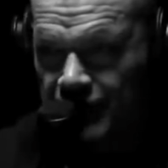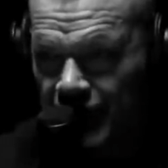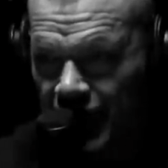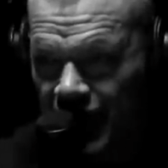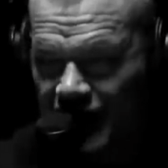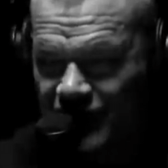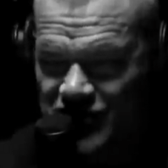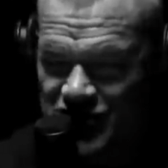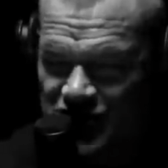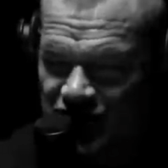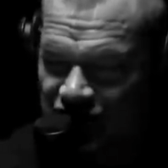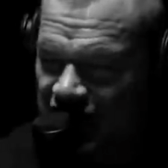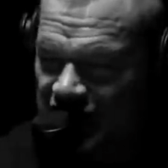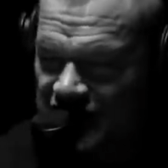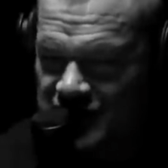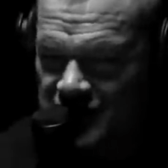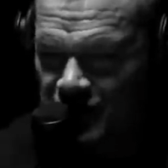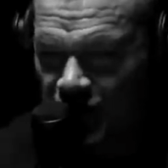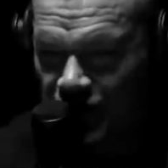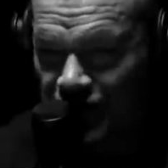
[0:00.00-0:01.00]
and i should have
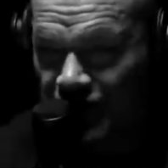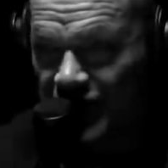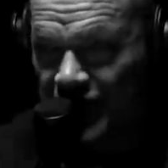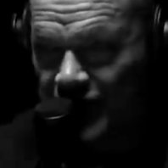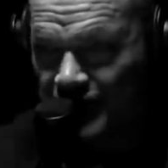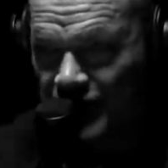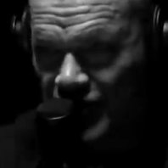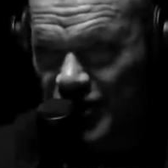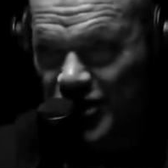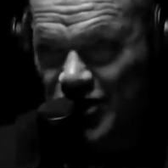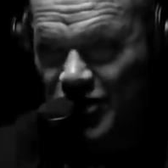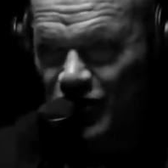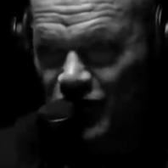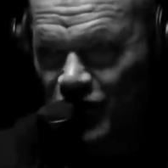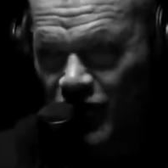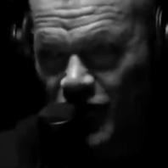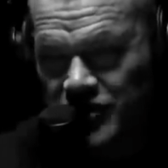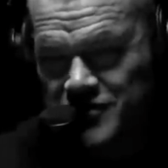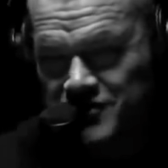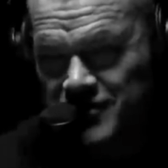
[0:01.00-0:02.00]
asked him what the name of the crew
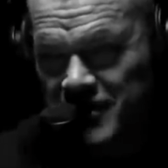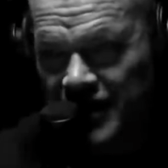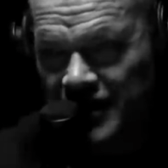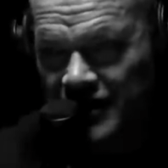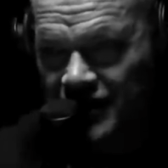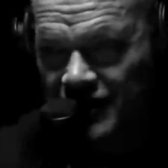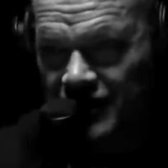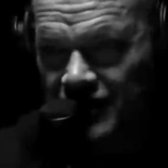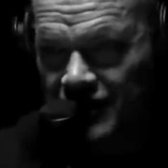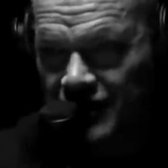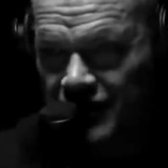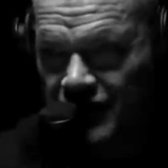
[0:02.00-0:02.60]
was but i mm. didn't